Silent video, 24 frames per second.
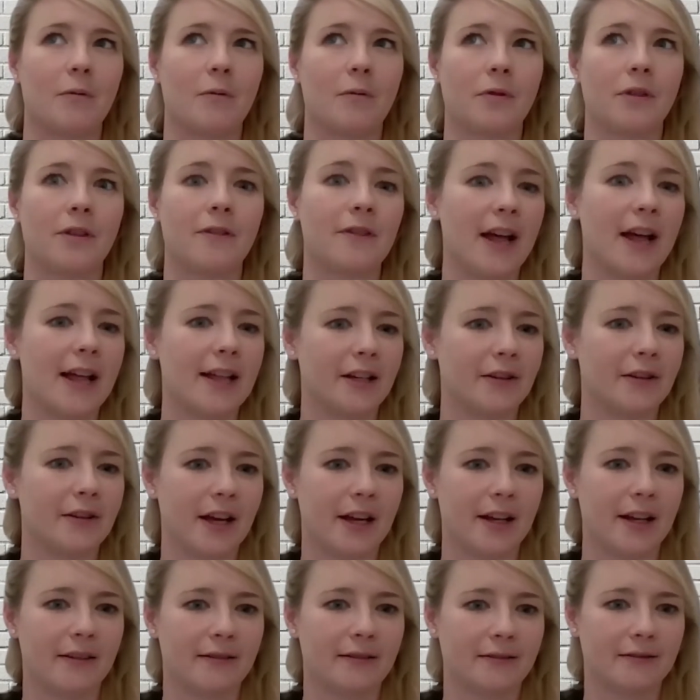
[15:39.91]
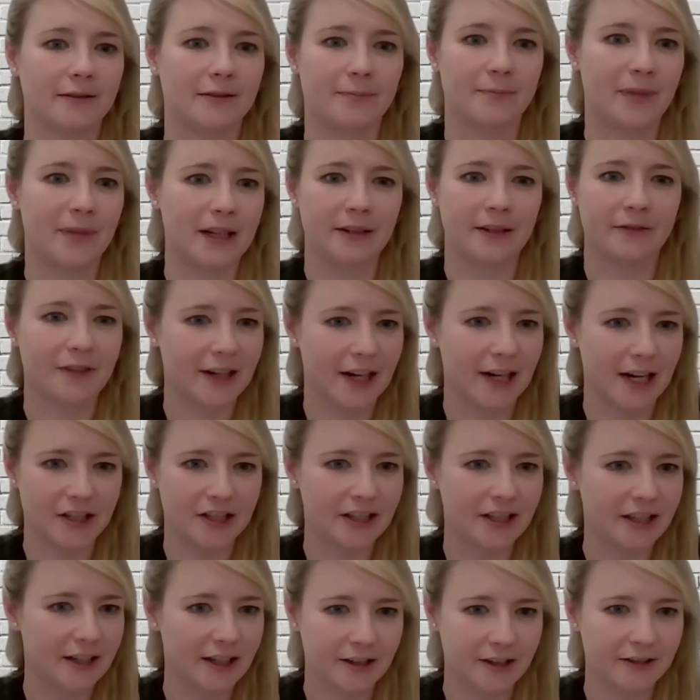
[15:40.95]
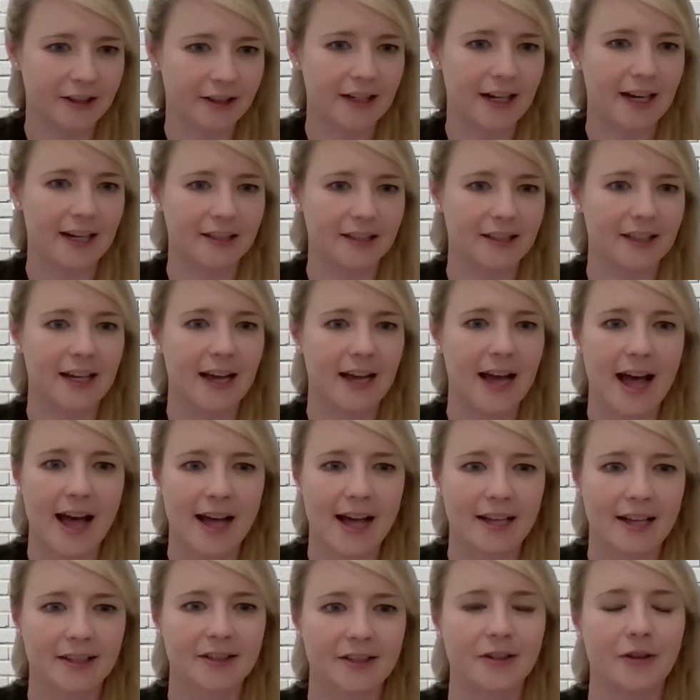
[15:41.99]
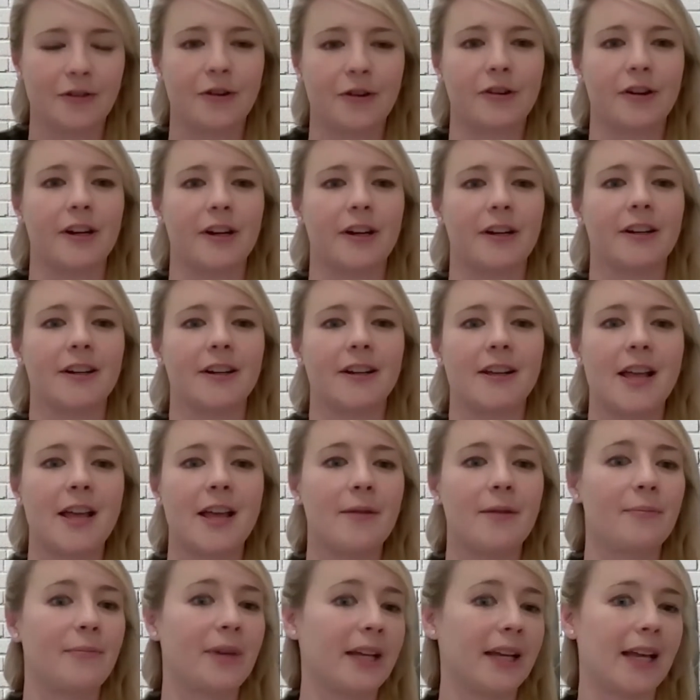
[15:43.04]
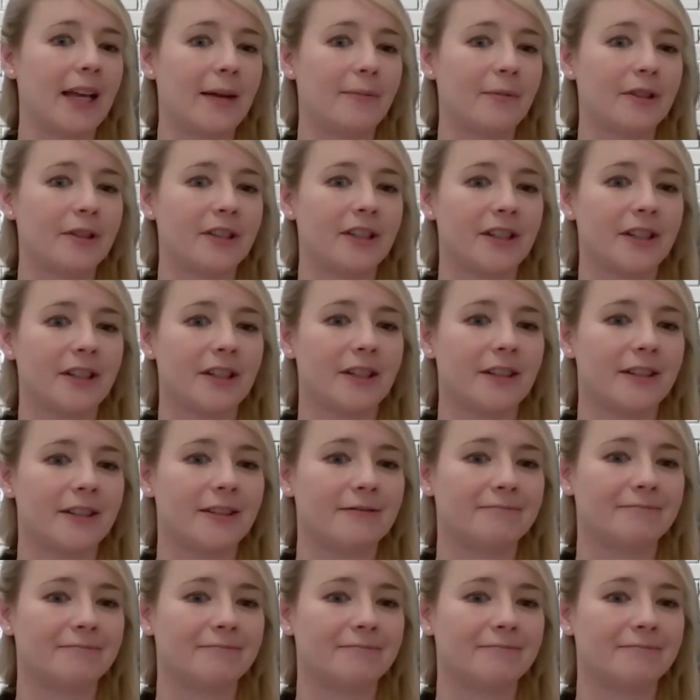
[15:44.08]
the value that being financially literate actually has, or being able to